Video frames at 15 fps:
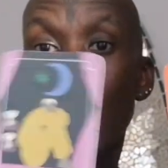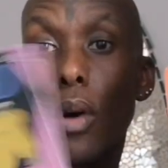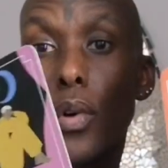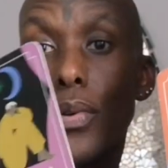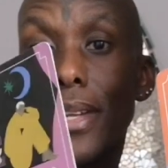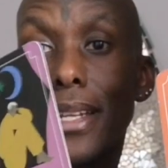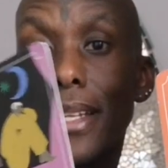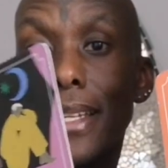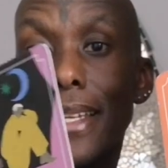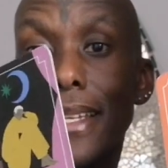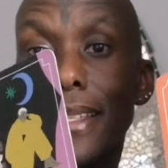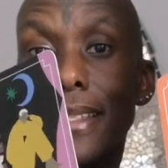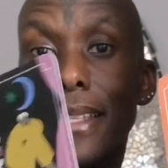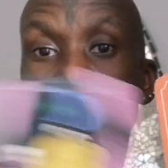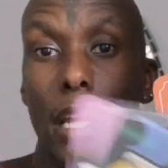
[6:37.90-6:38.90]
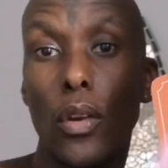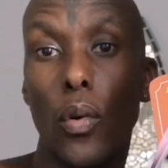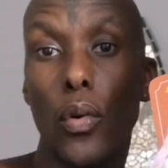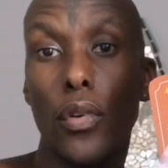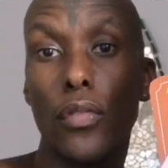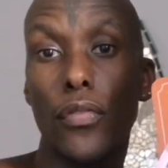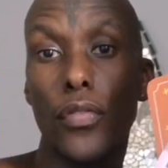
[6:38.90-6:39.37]
releasing in
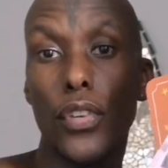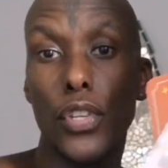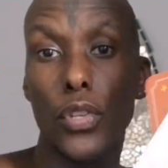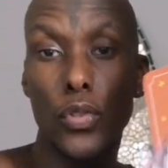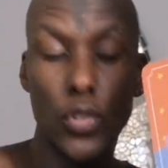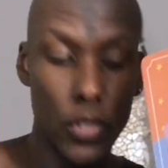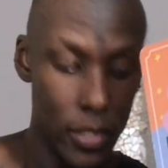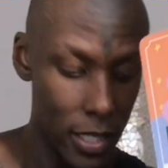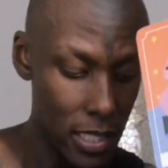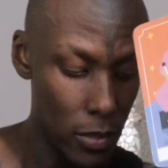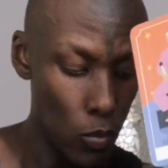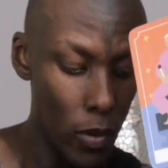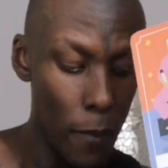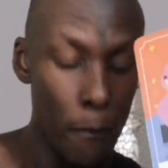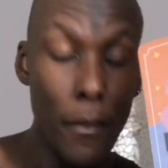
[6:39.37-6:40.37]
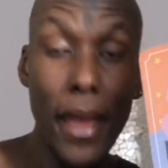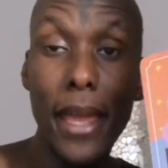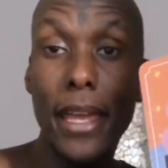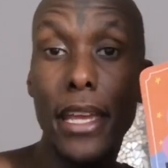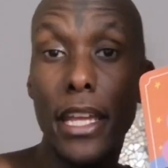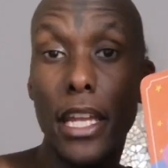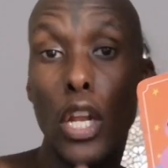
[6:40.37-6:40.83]
order for you to just
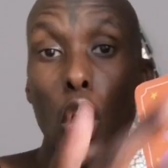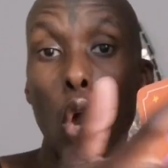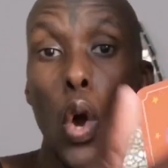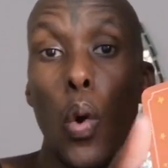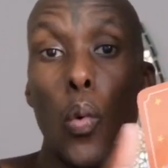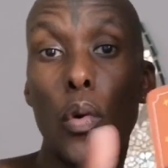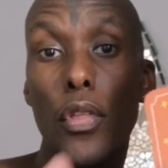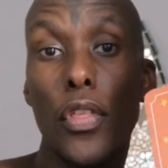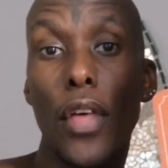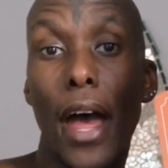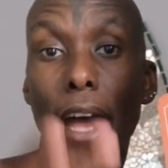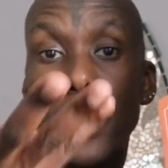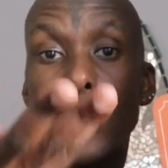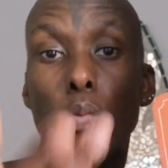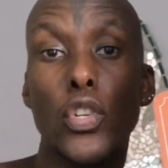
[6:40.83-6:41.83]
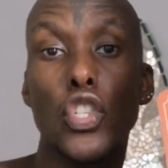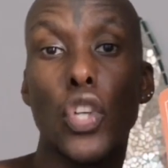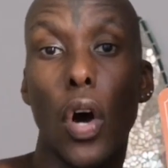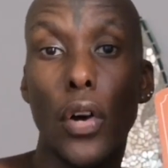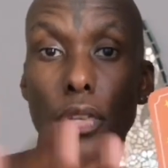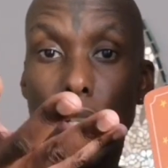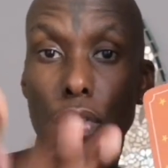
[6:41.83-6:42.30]
remain with that
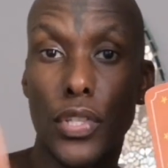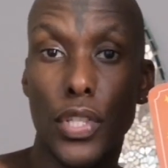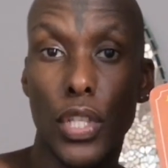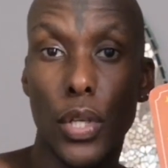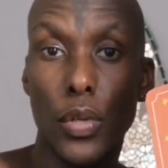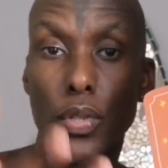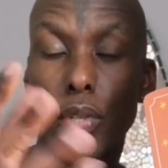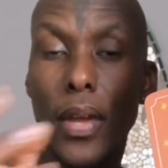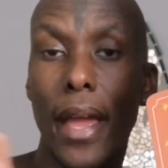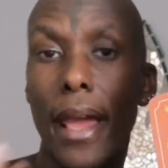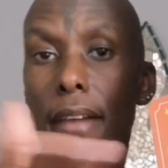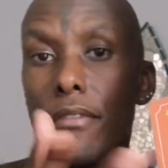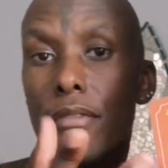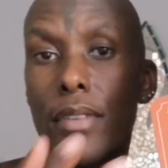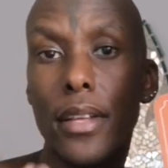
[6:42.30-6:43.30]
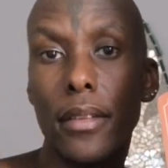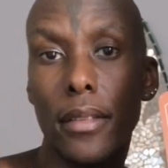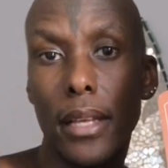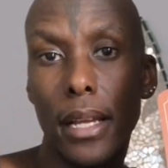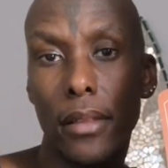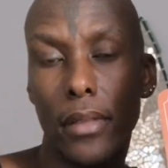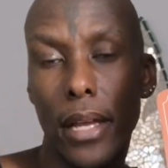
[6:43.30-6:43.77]
which honors you. So
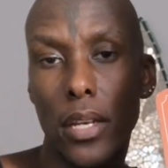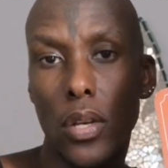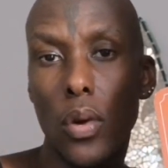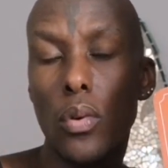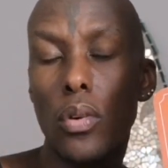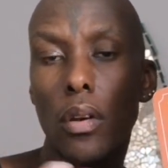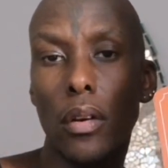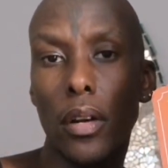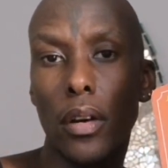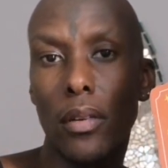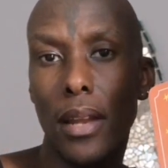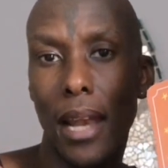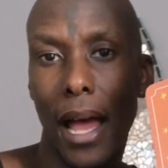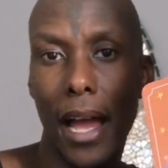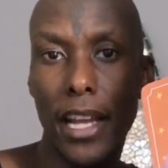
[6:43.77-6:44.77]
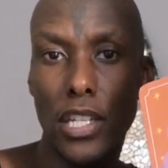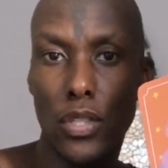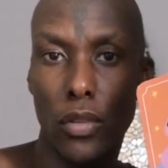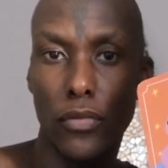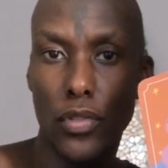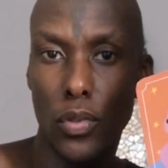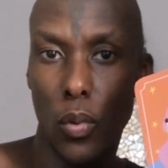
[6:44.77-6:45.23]
everything that no longer
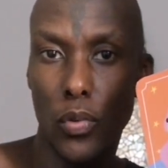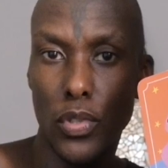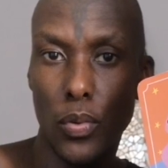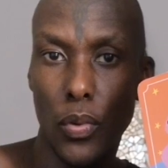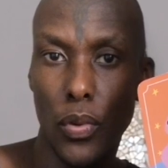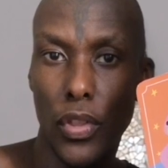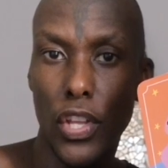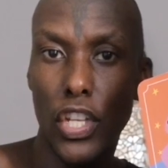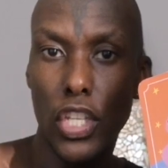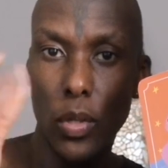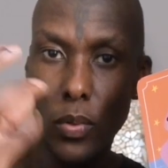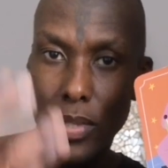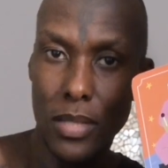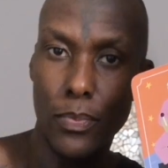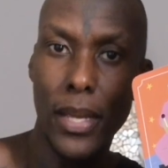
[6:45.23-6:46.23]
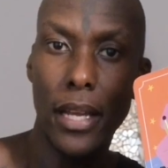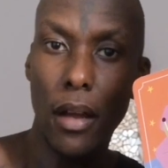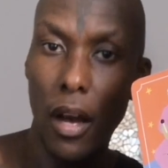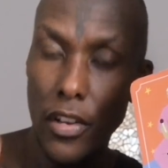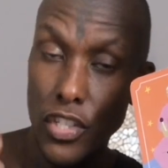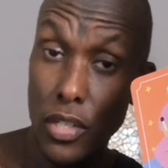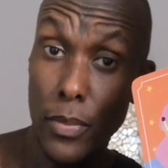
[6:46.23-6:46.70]
aligns with source within you is
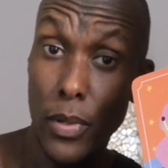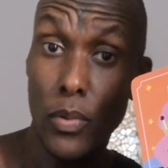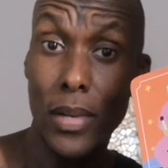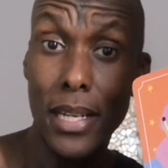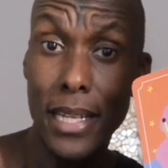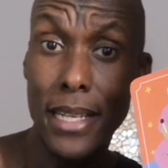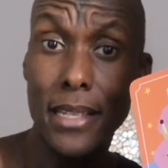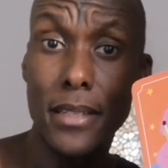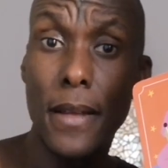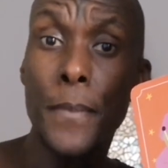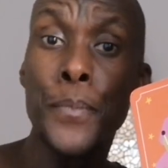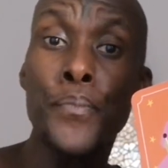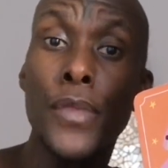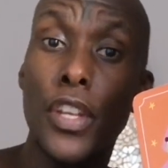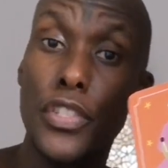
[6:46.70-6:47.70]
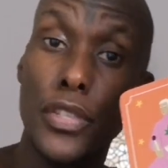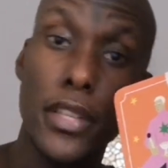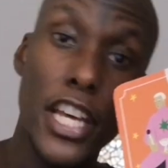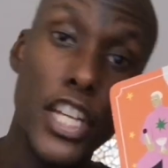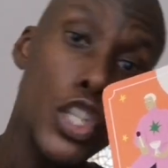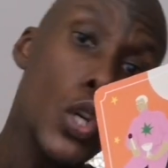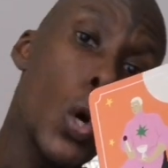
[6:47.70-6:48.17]
being asked to be released,
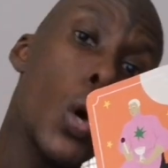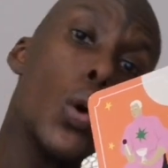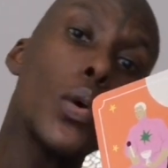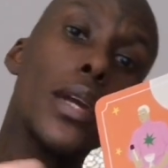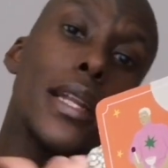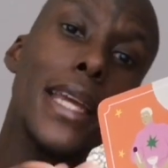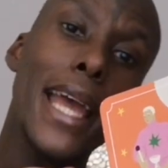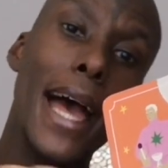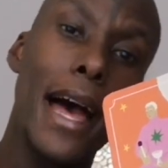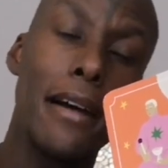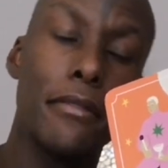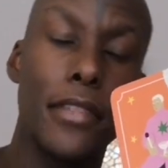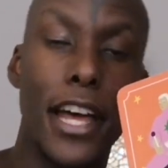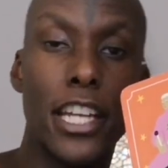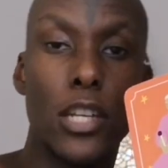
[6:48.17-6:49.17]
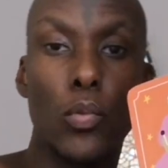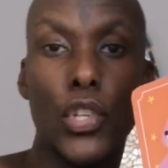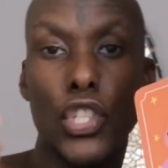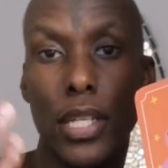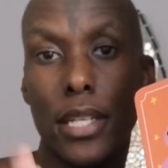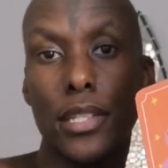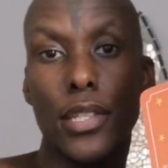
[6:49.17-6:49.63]
so that you only have that
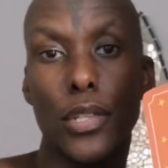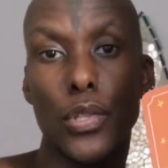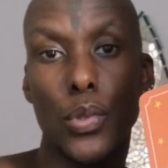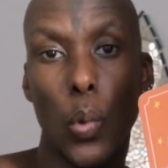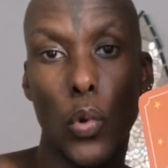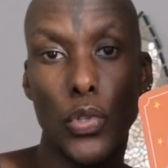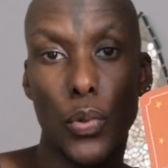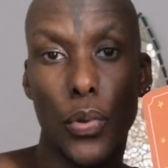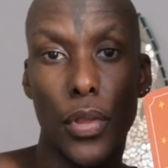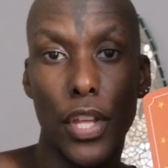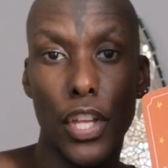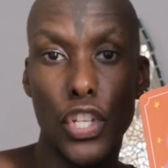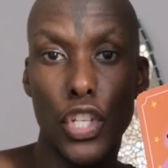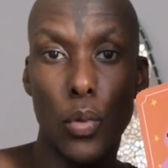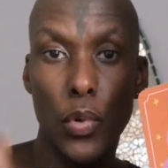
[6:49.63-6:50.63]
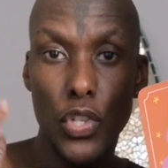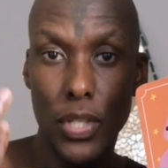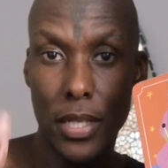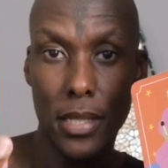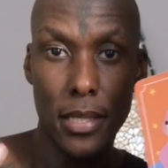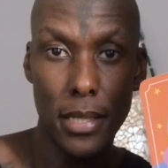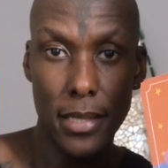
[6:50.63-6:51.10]
which is the source within you,
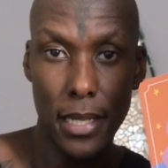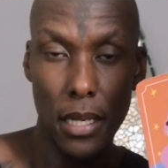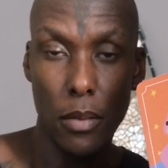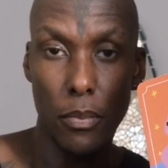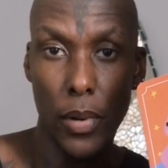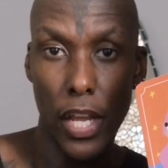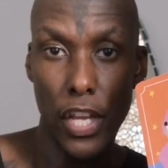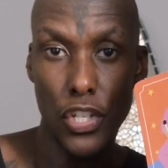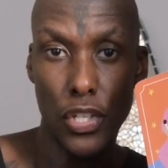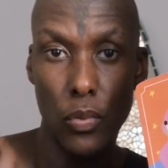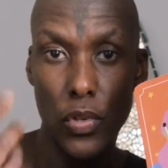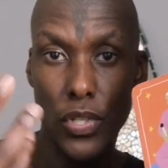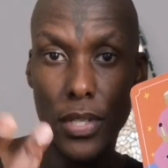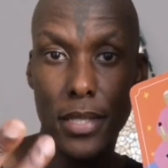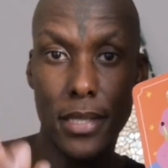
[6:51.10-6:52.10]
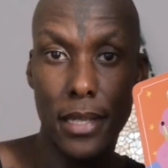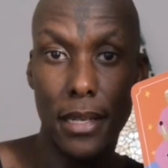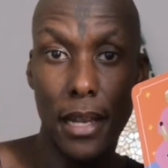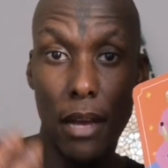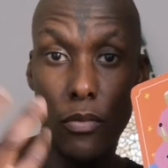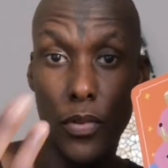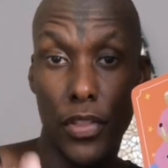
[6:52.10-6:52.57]
which is the celebration, which is the
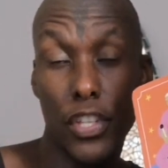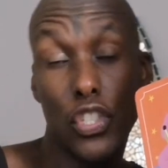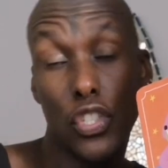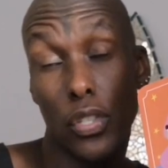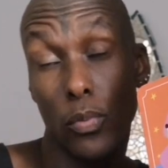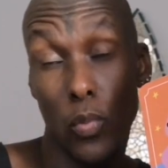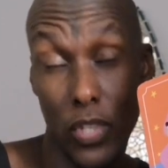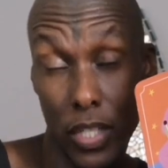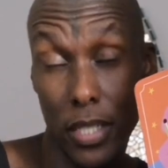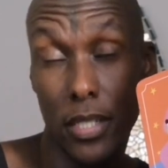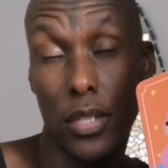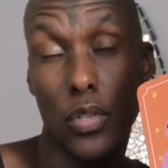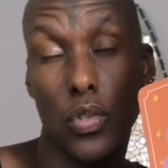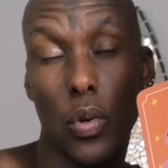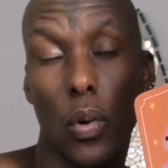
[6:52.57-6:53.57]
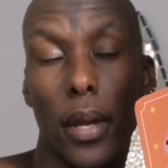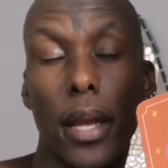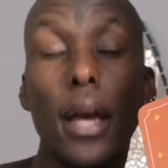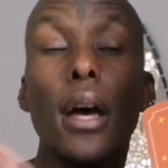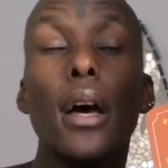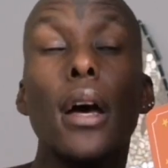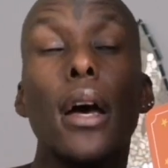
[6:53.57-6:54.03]
love, which is the
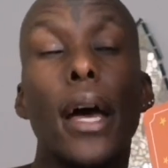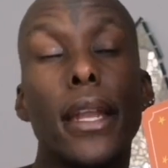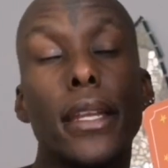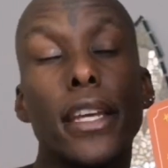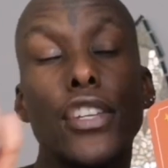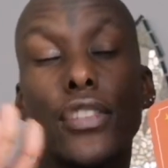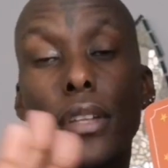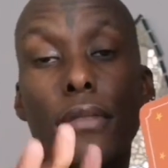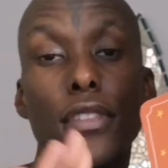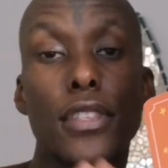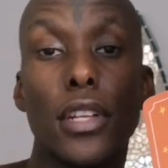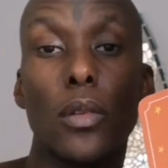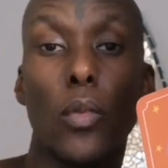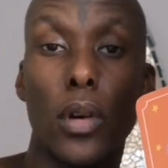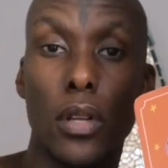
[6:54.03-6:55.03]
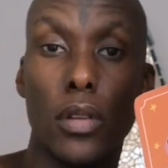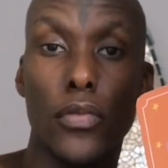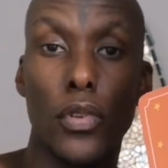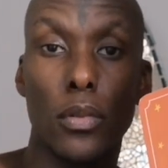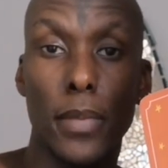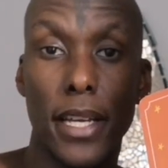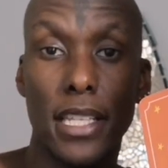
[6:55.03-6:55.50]
joy. And each and every single one
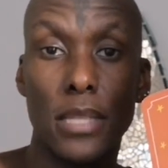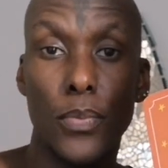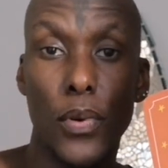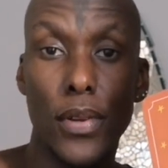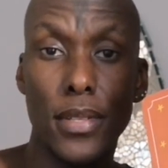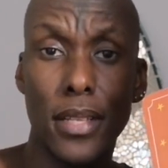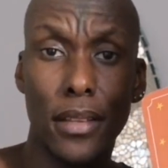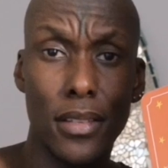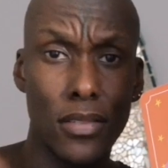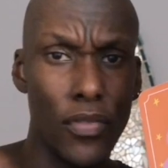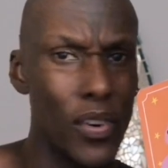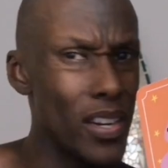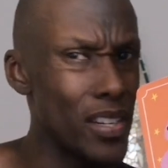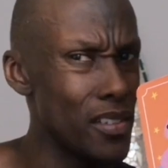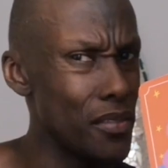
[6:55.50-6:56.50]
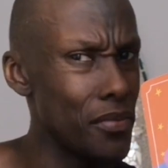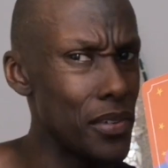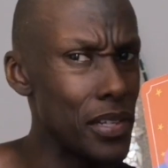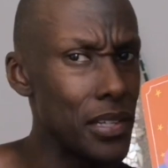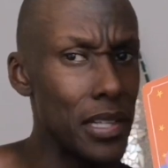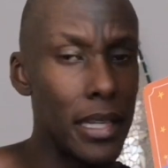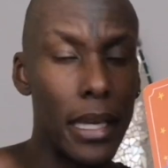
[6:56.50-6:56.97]
of you will be experiencing this very
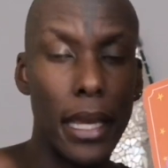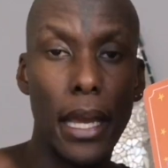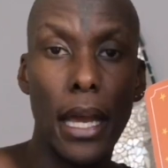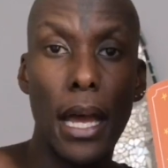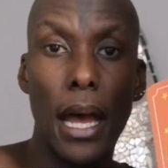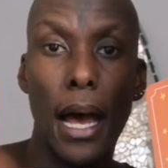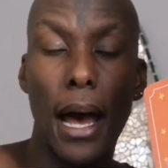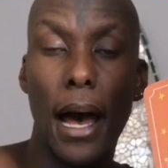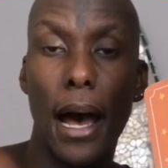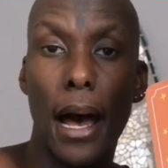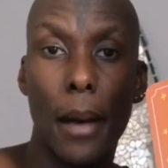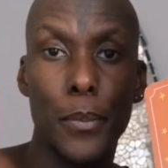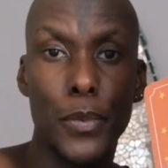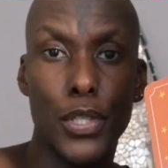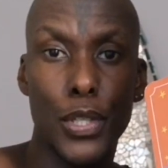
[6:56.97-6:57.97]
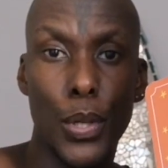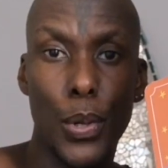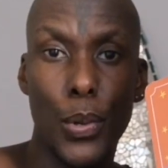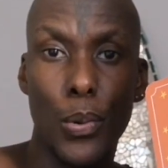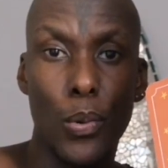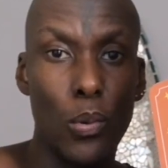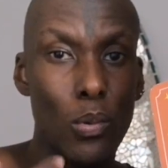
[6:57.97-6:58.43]
differently.
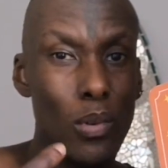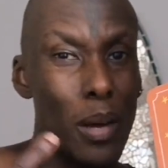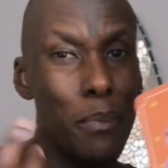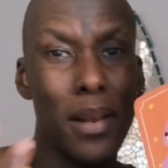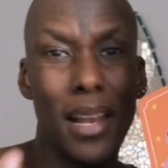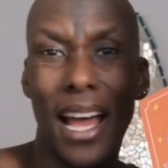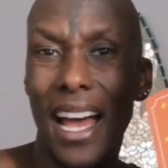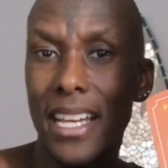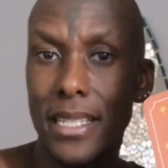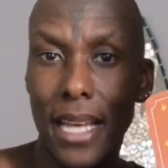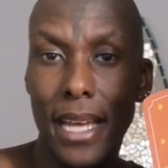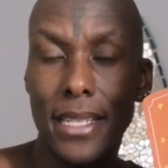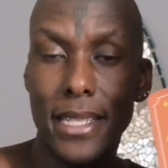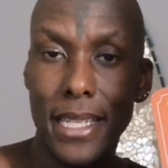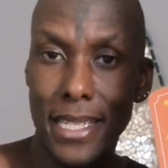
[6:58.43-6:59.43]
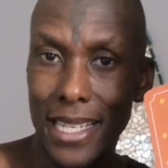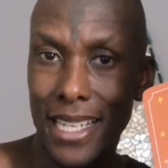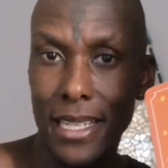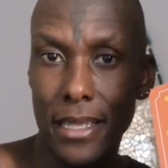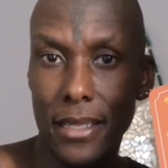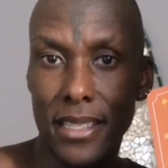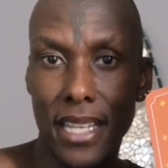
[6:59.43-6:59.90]
So apply it as it
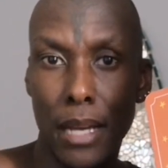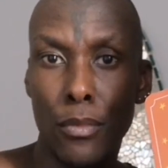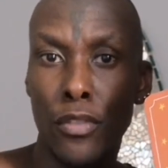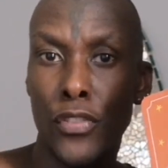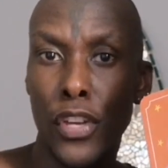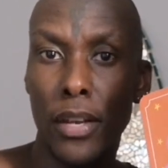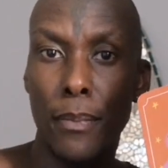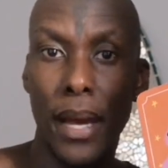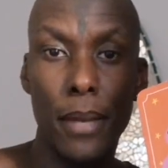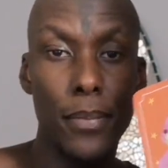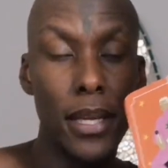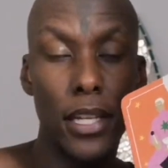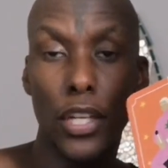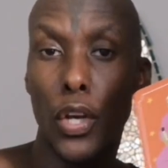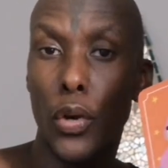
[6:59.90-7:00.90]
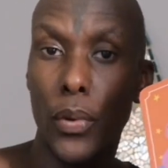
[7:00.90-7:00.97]
is. Some of you, it might be in